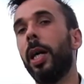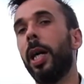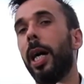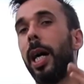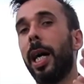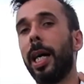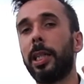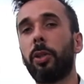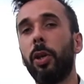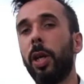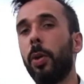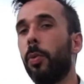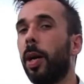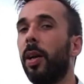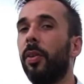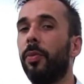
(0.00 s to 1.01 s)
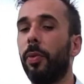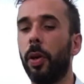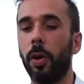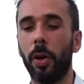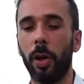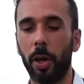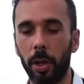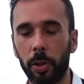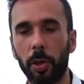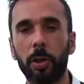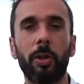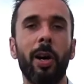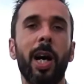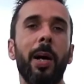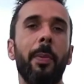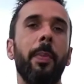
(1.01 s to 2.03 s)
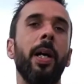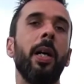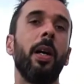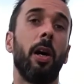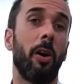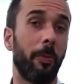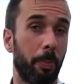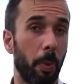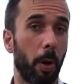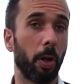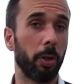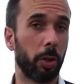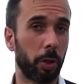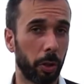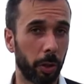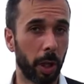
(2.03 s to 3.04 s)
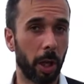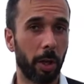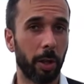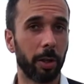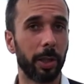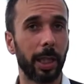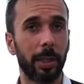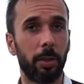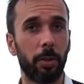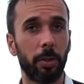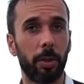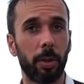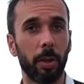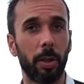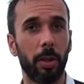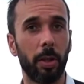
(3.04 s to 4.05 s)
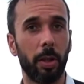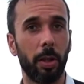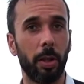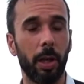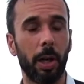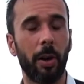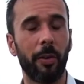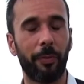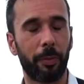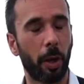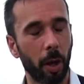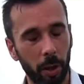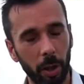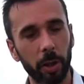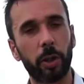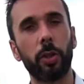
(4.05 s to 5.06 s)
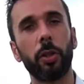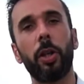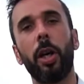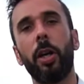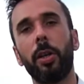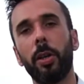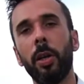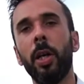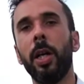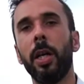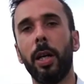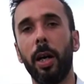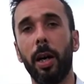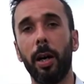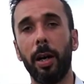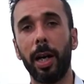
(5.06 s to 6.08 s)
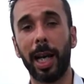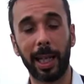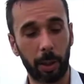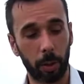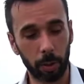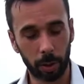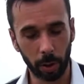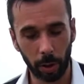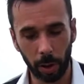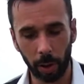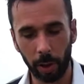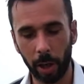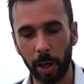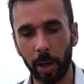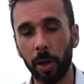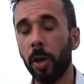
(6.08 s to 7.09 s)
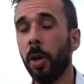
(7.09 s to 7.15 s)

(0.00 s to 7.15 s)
I actually went for 100 grams of brown sugar that you saw, of golden sugar, like you saw earlier,